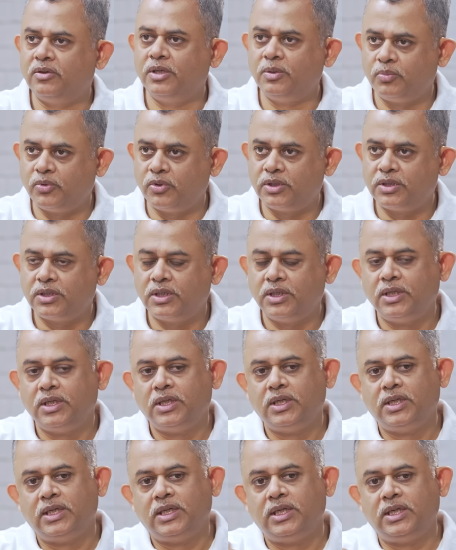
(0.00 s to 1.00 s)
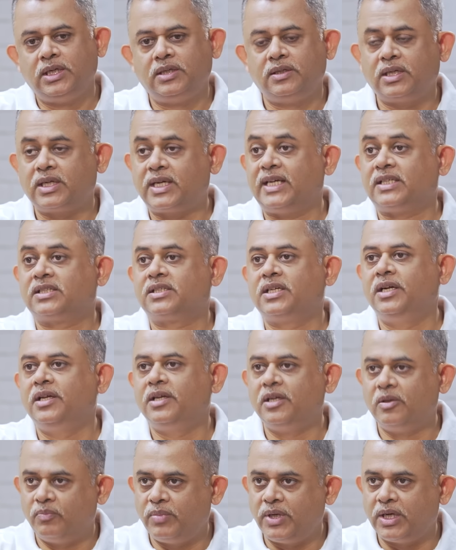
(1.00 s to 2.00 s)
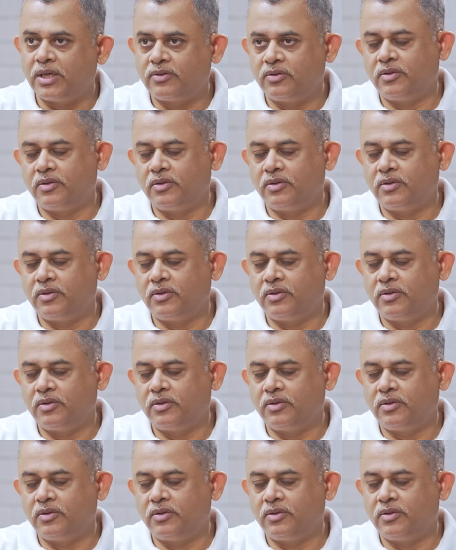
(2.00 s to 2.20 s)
inputs, it is a cascading impact.